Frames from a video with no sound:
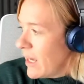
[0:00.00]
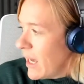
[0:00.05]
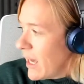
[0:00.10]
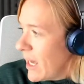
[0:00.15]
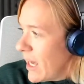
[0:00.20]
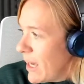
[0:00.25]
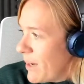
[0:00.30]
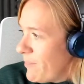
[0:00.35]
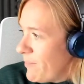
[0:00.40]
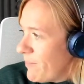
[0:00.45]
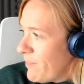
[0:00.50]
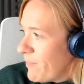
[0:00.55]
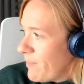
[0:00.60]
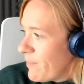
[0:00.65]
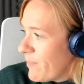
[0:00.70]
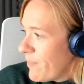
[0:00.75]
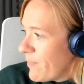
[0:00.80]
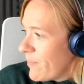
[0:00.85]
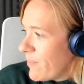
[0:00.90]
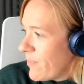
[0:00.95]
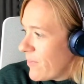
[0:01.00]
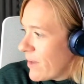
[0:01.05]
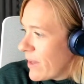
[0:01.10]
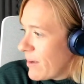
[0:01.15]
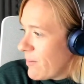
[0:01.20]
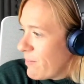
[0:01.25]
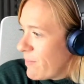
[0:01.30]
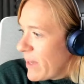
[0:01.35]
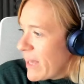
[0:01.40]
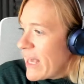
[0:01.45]
Um,
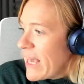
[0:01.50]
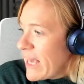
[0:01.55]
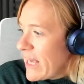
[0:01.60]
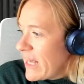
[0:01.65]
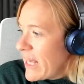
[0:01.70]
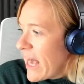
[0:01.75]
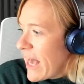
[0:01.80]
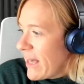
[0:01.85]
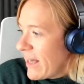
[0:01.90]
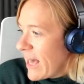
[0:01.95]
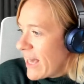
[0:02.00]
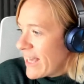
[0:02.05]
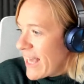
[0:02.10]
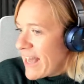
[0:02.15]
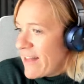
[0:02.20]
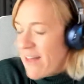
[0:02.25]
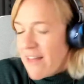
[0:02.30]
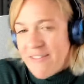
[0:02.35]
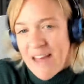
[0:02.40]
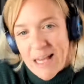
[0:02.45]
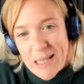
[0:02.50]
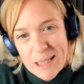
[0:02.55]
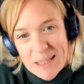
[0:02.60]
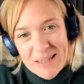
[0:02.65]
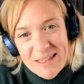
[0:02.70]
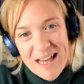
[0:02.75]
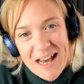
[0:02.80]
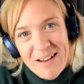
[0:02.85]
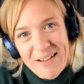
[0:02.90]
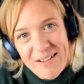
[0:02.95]
but he, yeah, again, and that's
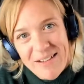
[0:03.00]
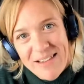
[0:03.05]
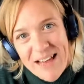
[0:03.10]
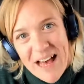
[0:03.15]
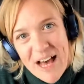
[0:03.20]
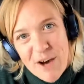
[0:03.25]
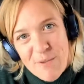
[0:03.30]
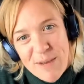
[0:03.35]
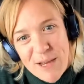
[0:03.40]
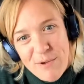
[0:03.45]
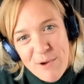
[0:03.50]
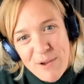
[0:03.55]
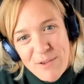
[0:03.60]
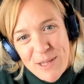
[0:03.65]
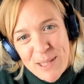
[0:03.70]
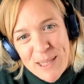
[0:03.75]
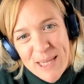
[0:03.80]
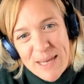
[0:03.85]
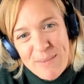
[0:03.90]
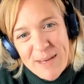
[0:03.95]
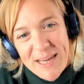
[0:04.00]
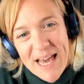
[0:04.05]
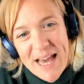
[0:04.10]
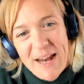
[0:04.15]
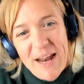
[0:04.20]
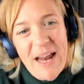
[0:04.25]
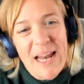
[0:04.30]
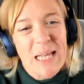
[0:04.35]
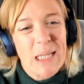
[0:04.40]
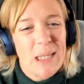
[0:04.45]
that that helped me grow the team
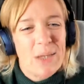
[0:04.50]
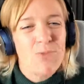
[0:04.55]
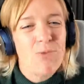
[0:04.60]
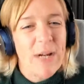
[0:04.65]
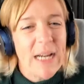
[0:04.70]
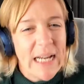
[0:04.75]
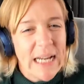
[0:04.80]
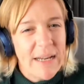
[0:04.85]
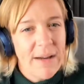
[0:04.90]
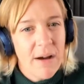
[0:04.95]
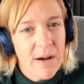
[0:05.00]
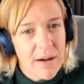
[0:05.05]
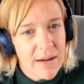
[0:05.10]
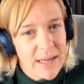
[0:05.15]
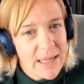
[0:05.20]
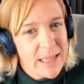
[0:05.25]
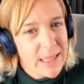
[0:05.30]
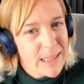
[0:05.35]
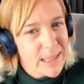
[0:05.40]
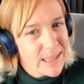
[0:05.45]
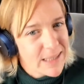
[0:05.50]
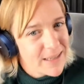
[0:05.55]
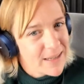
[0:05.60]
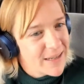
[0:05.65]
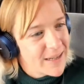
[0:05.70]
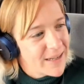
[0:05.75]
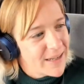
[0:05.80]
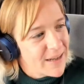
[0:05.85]
again. And it's really nice